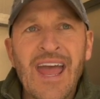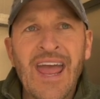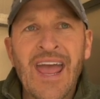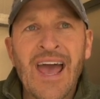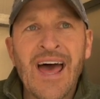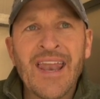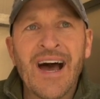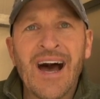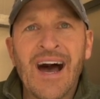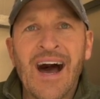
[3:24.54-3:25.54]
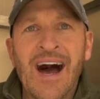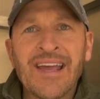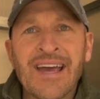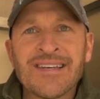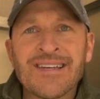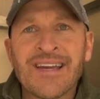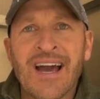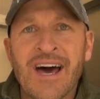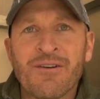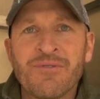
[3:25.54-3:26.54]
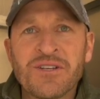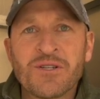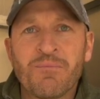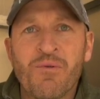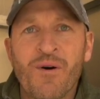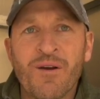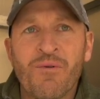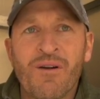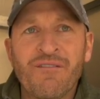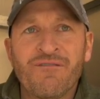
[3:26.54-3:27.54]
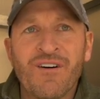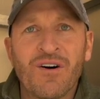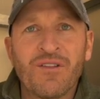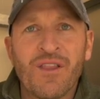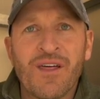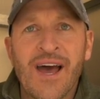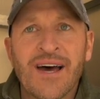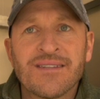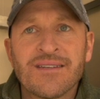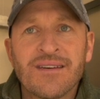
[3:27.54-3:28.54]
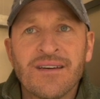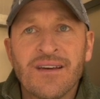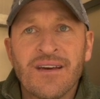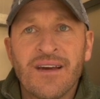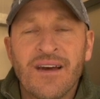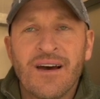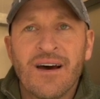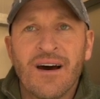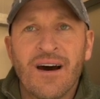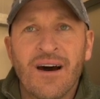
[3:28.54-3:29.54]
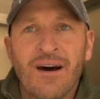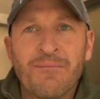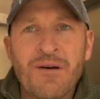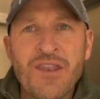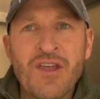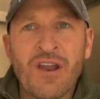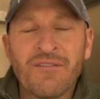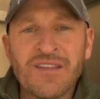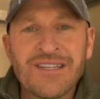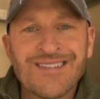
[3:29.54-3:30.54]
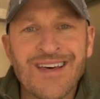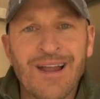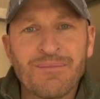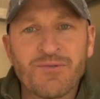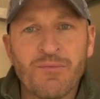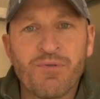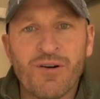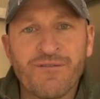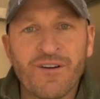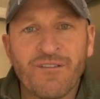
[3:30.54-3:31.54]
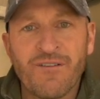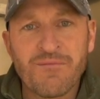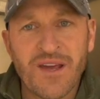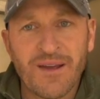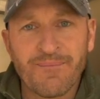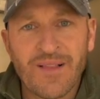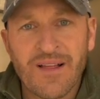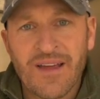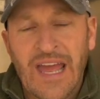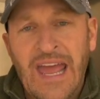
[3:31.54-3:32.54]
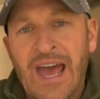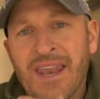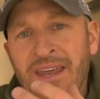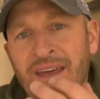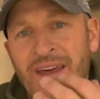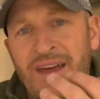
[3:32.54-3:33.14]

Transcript: and I guess I kind of reached a point where I felt that um, none of these setups were perfect for me. And